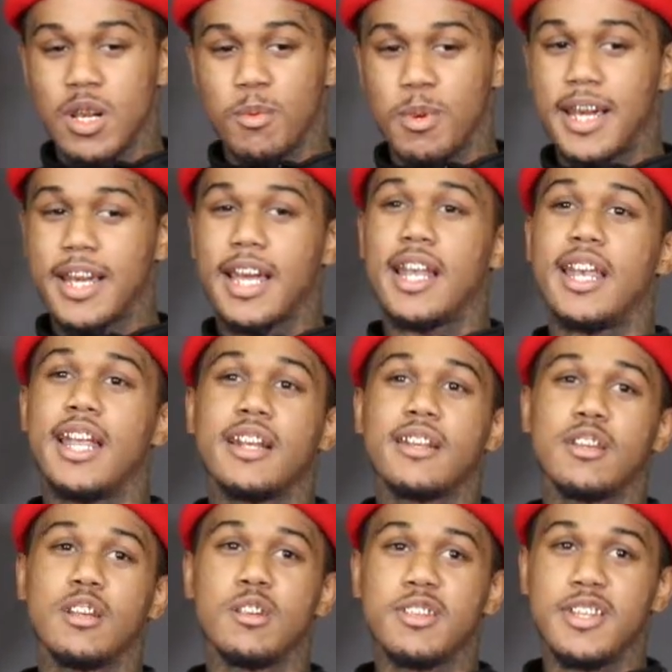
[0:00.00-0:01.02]
But I got
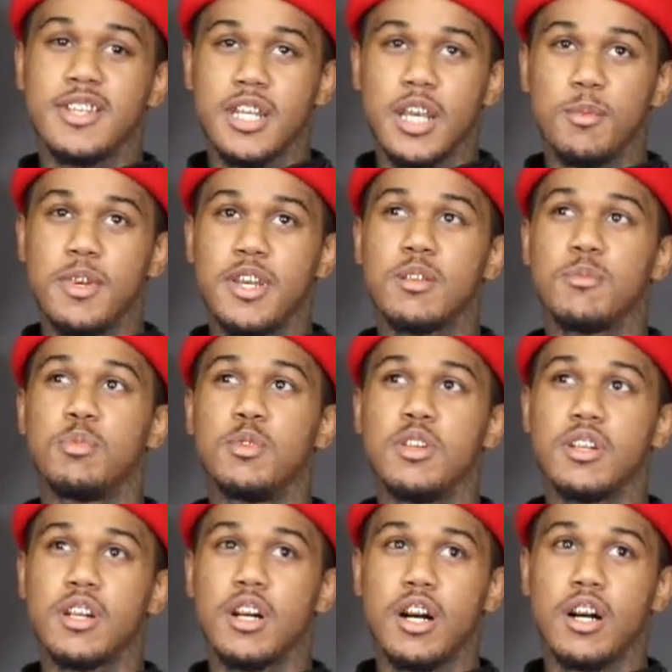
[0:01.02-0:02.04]
locked up. She sent me this
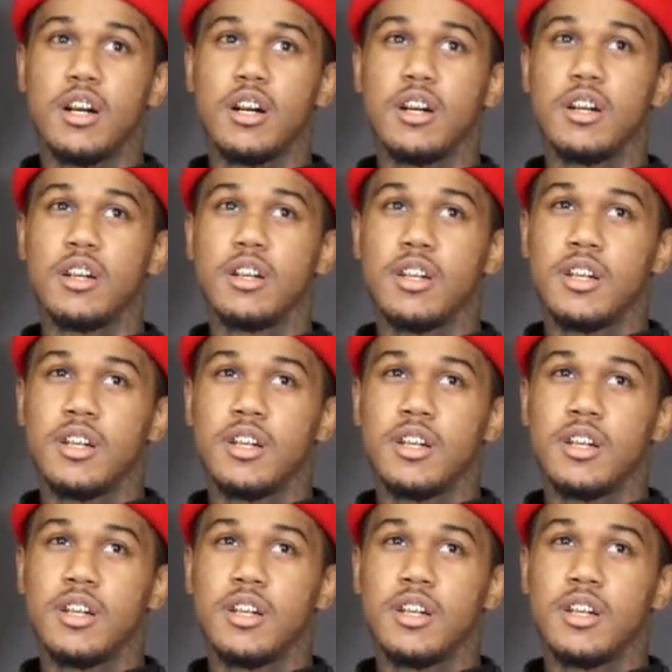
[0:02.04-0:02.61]
book called